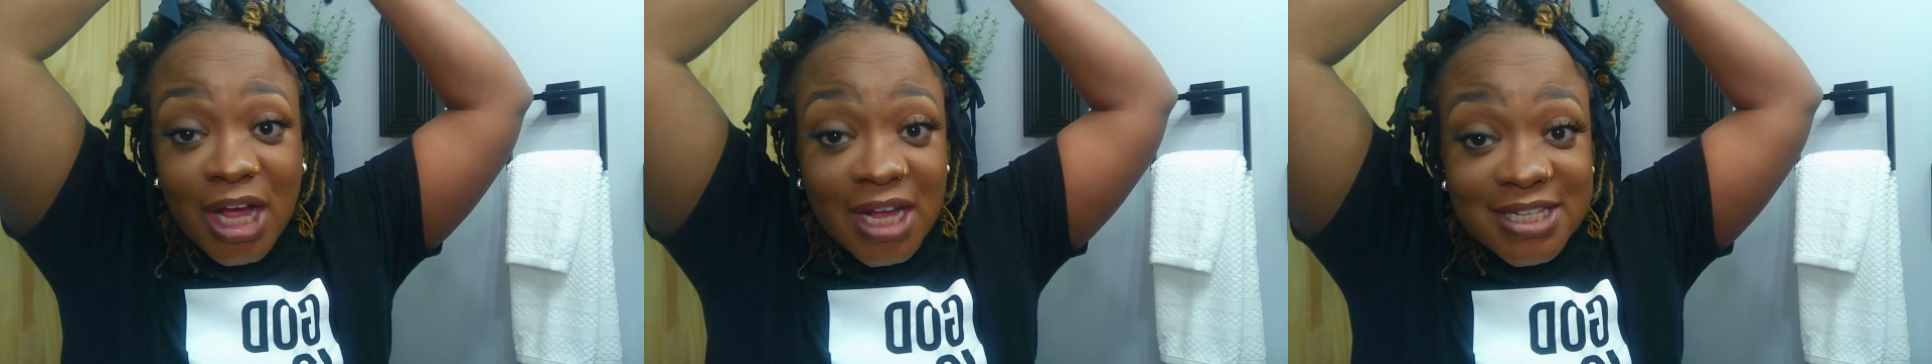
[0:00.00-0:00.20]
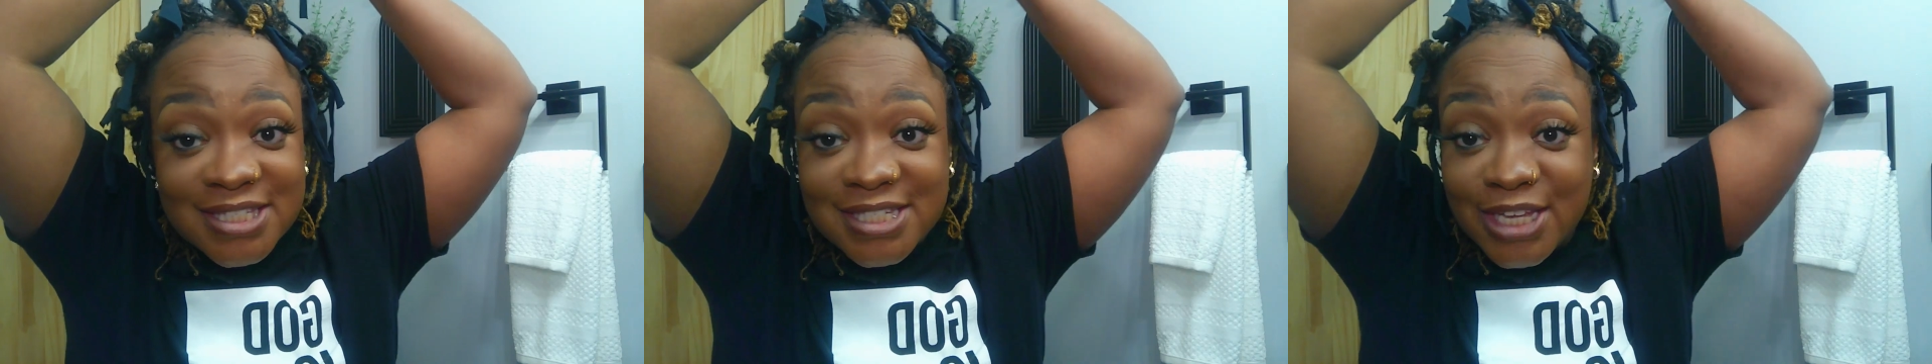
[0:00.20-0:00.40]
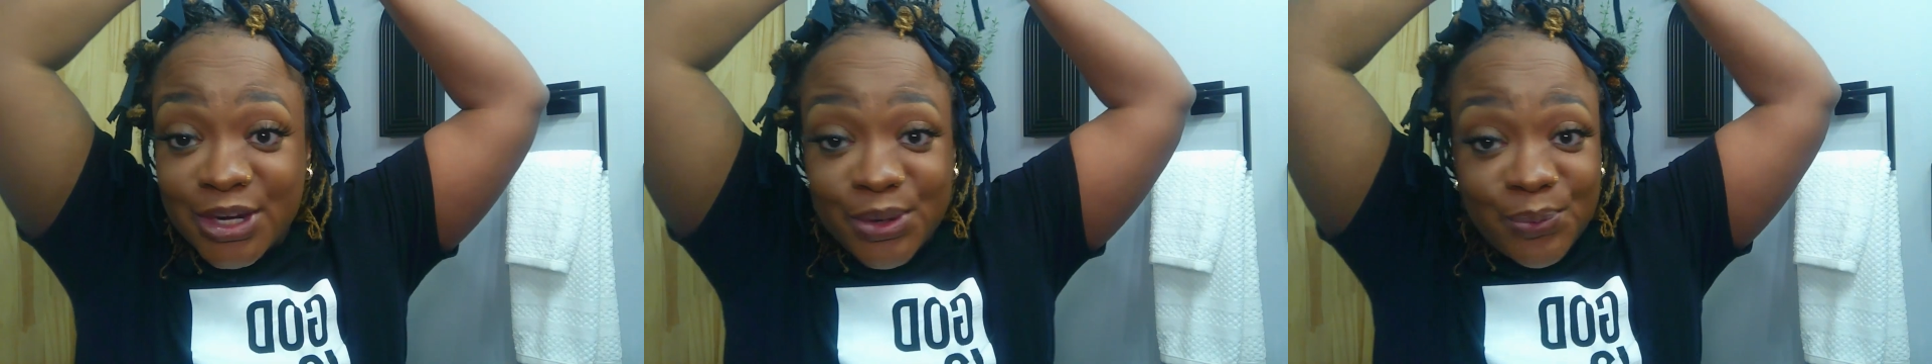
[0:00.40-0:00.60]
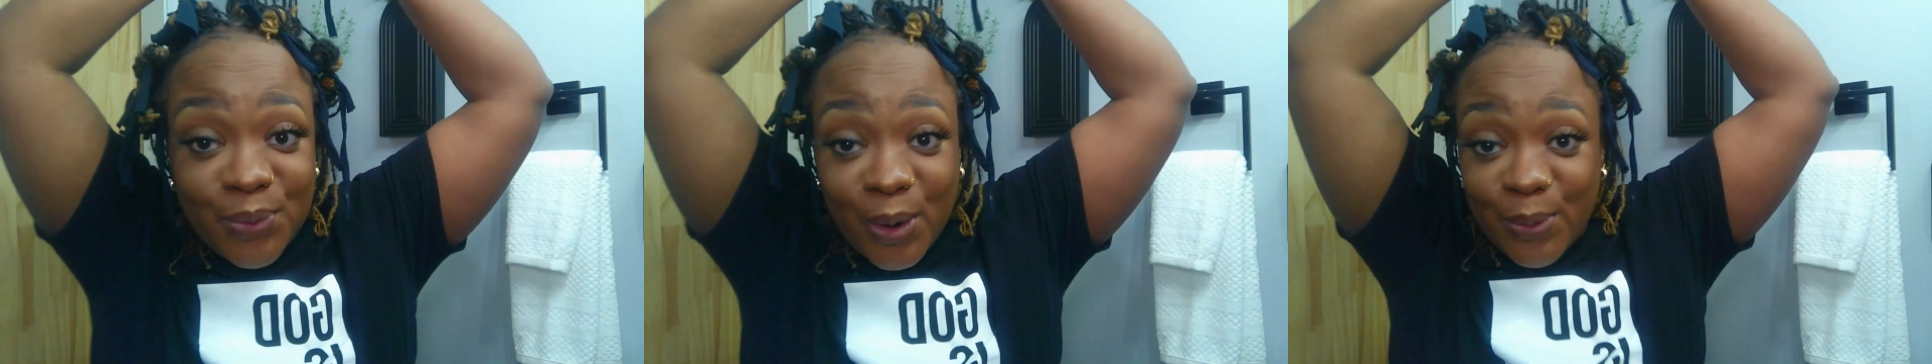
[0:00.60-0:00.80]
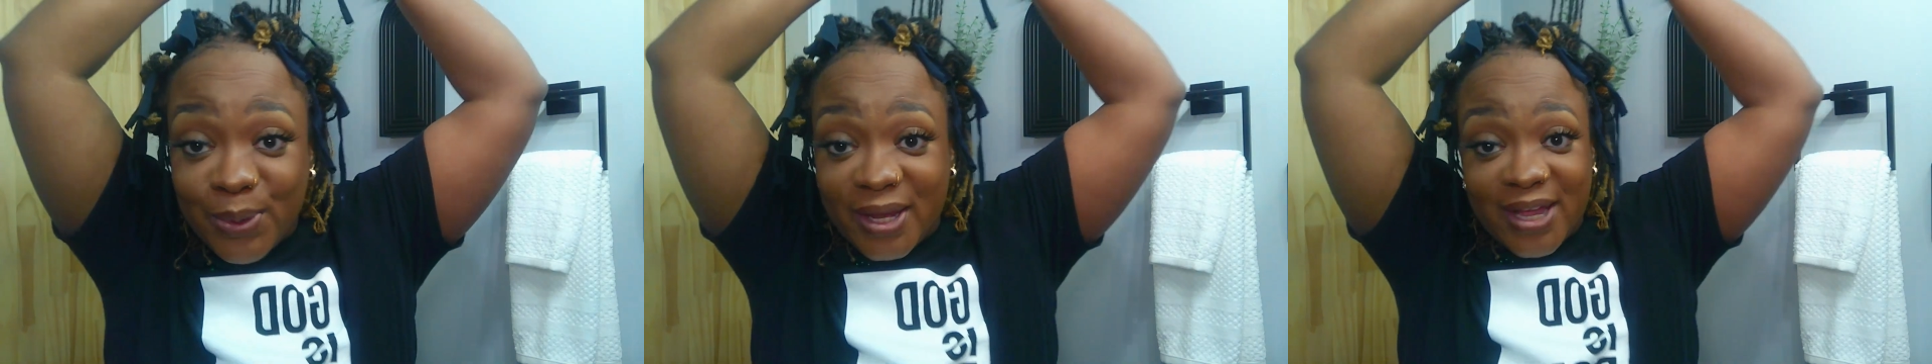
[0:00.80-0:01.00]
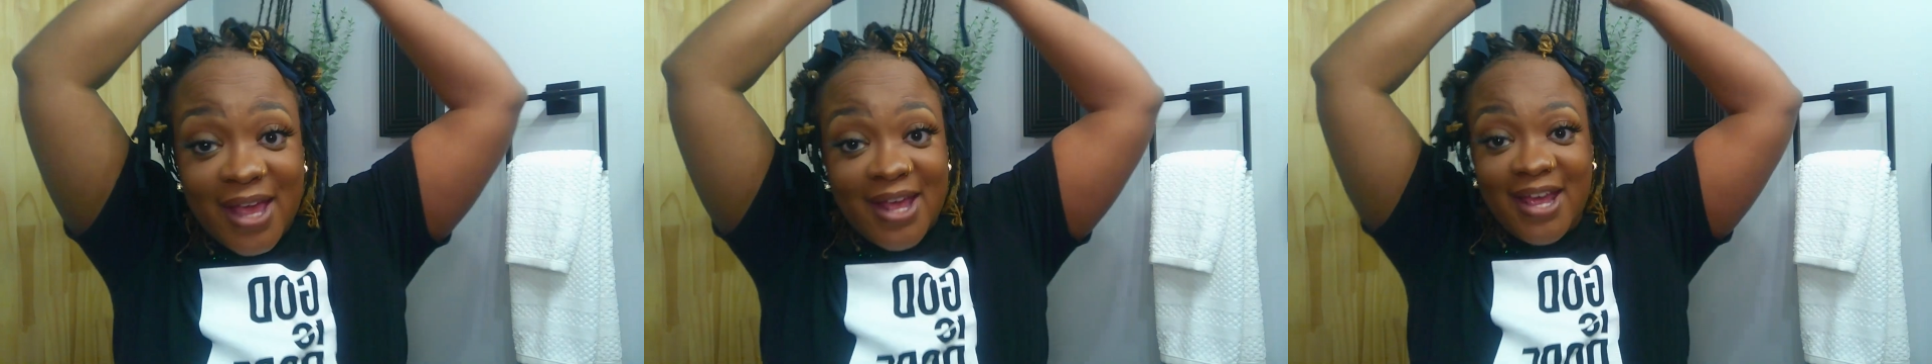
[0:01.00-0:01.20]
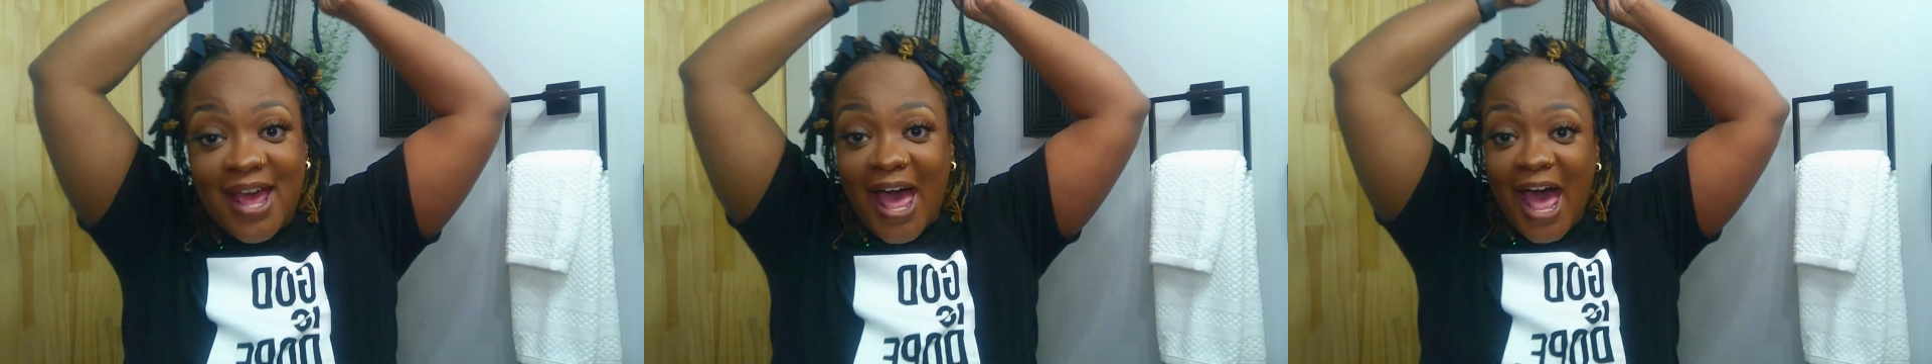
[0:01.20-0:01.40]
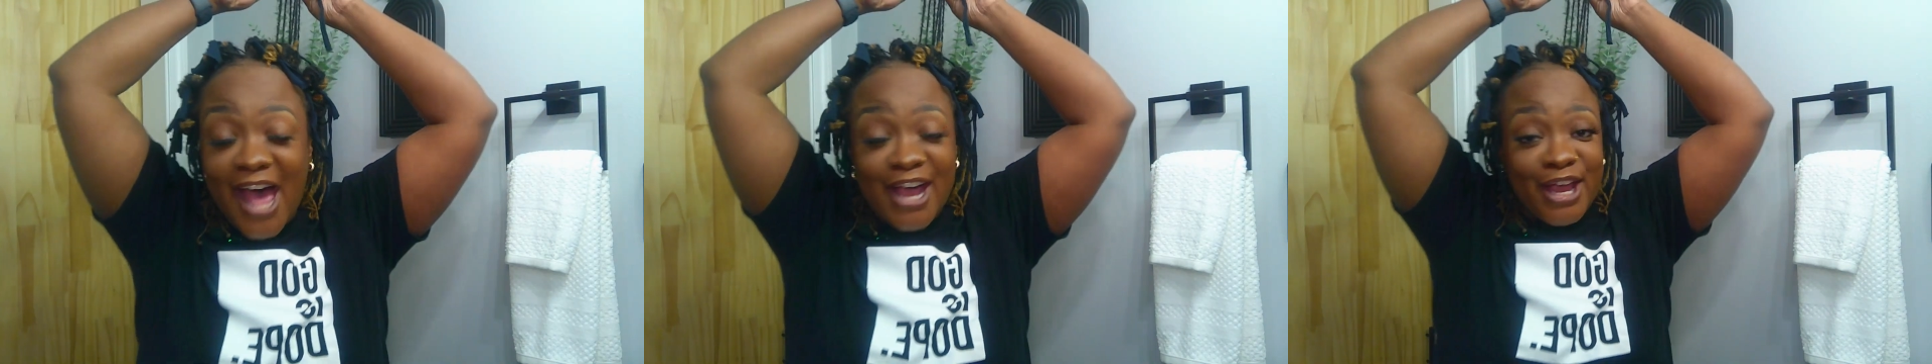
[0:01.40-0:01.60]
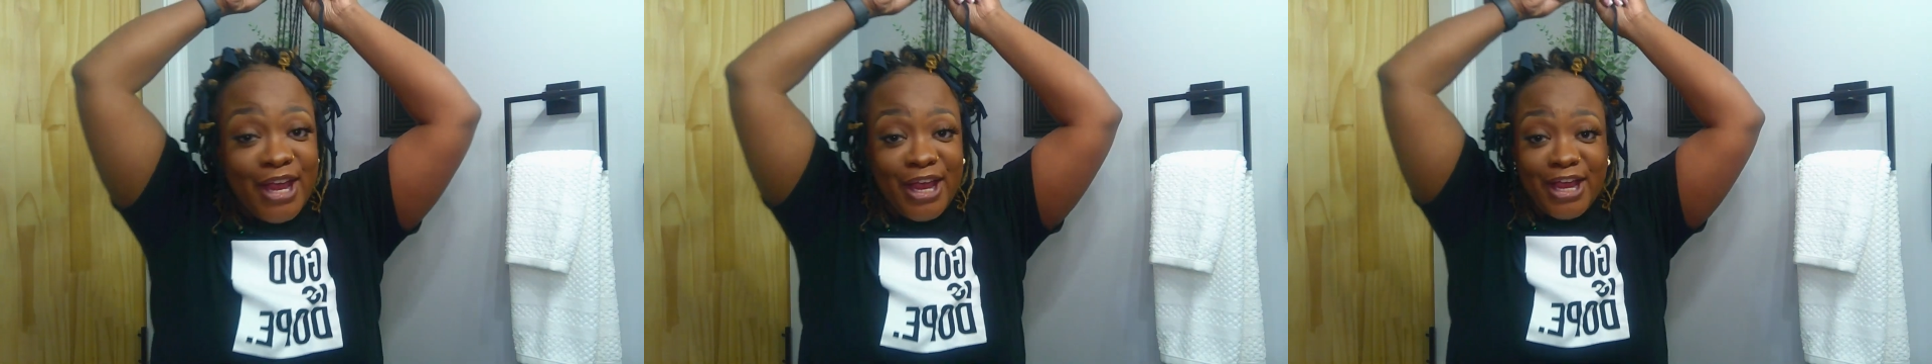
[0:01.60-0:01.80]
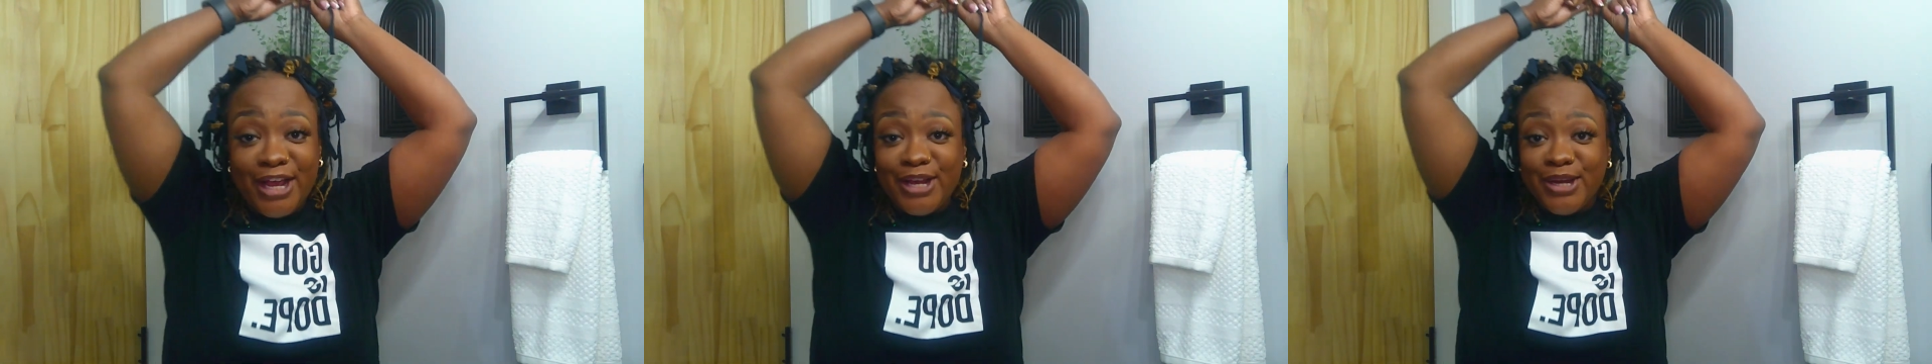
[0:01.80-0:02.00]
ran to the woman. Oh, he
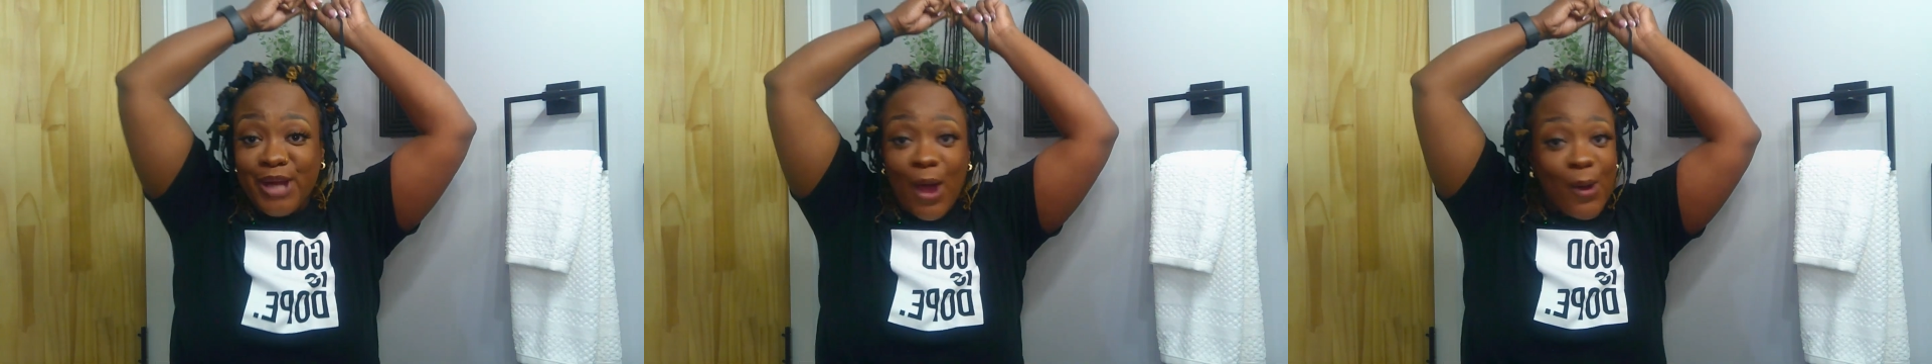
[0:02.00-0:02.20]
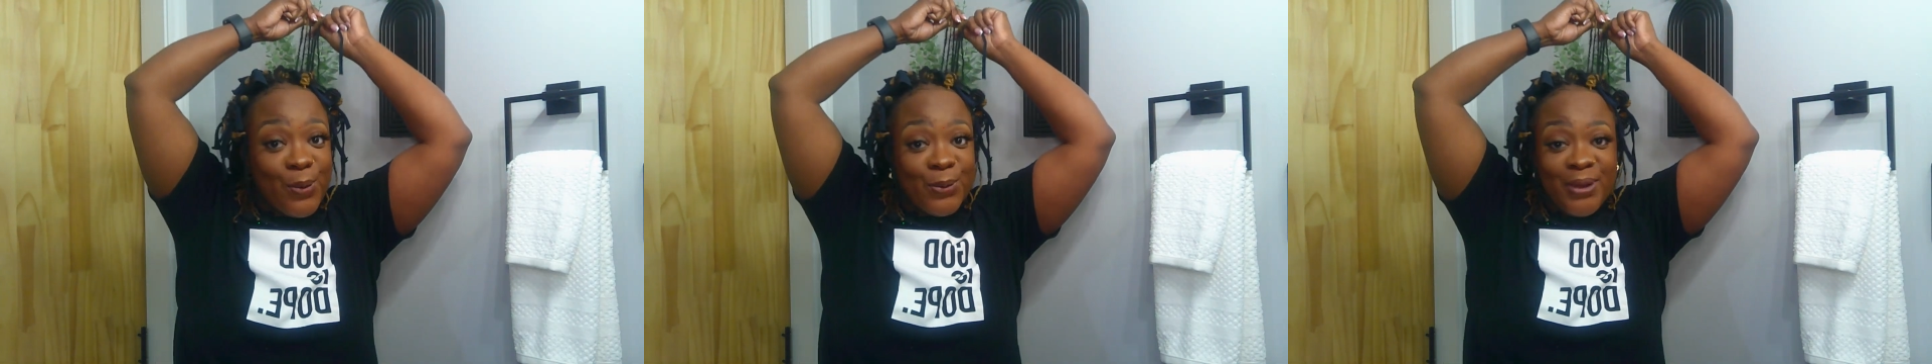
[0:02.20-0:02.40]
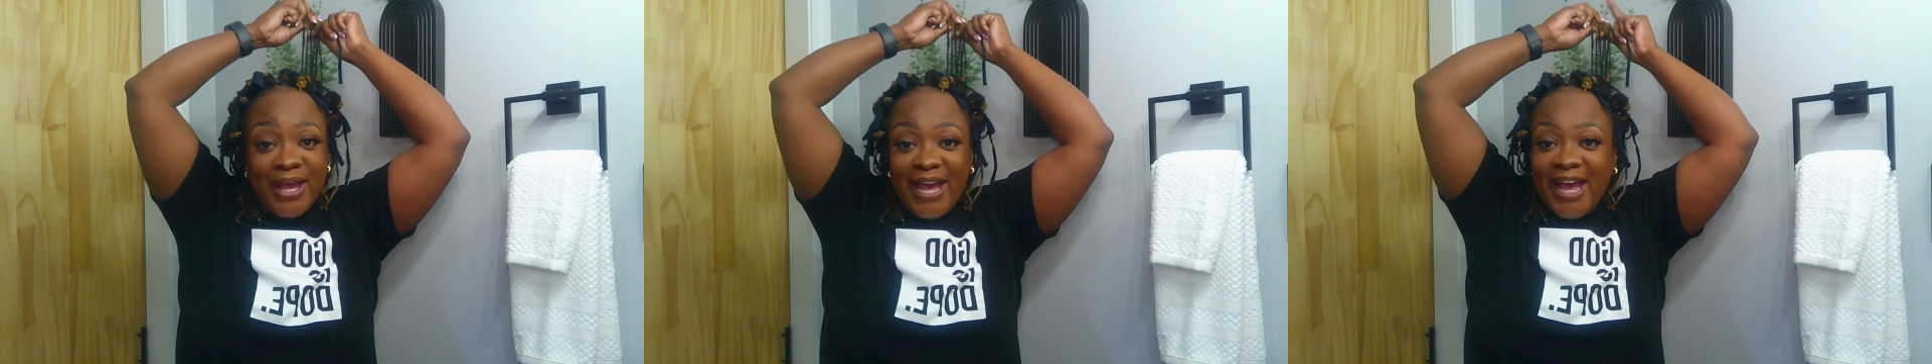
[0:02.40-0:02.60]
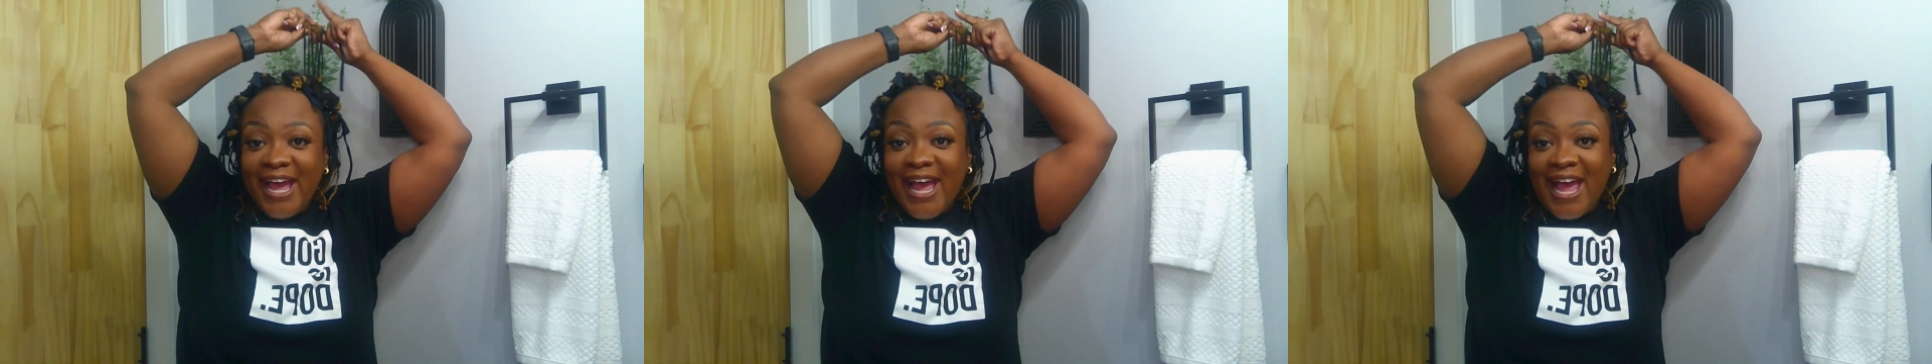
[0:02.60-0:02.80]
didn't know.